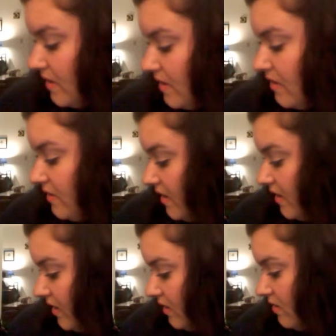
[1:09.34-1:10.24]

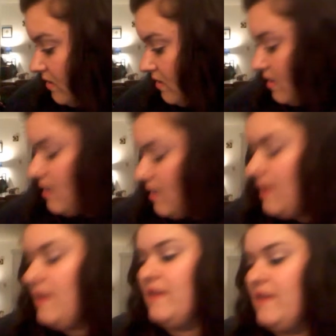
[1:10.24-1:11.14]
thing
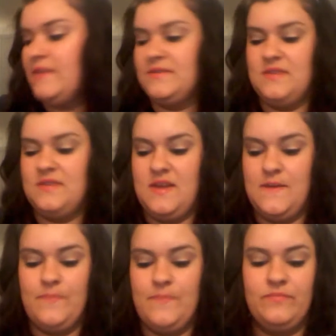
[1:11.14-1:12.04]
is the
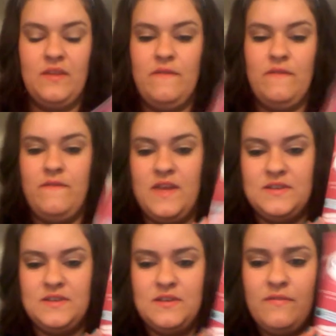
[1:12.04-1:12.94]

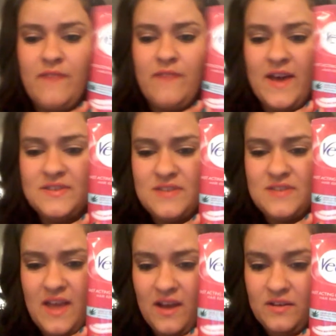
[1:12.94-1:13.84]
Veet Fast
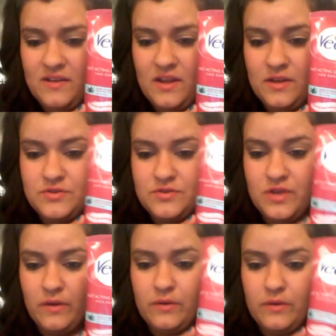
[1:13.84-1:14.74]
Acting
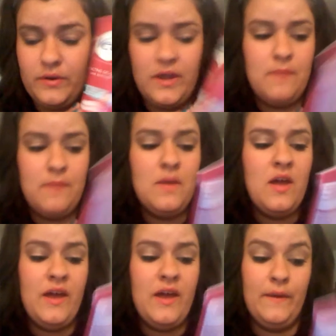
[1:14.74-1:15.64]
Gel Cream
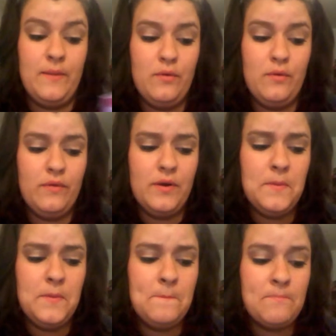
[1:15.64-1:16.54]
Hair Remover.
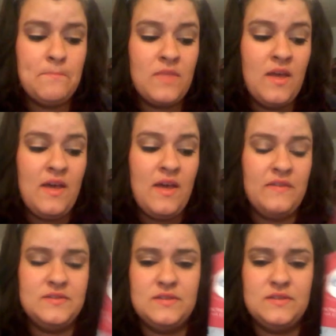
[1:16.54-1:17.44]

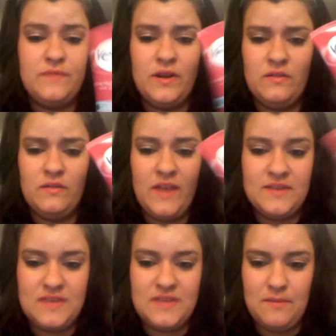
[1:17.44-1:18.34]
This is for your legs
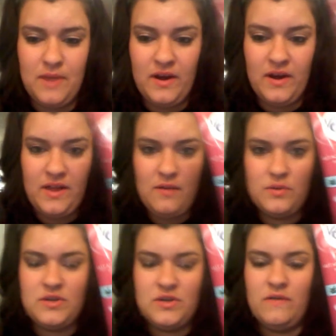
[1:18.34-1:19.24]
and body,
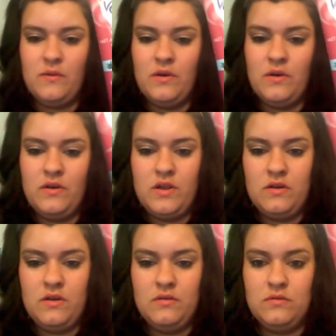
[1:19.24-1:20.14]
whichever one
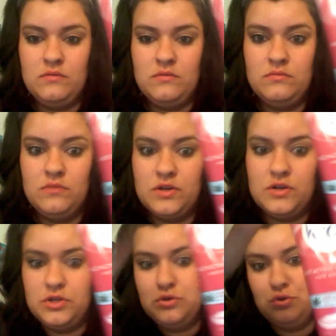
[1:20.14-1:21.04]
you want to
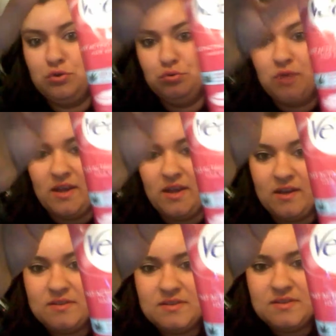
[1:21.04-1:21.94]
do, I
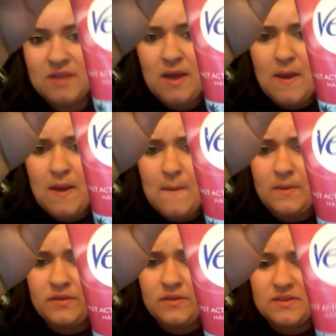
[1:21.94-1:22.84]
guess.
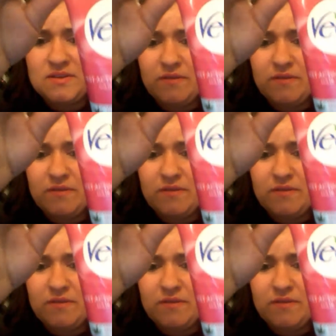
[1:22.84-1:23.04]
But this stuff is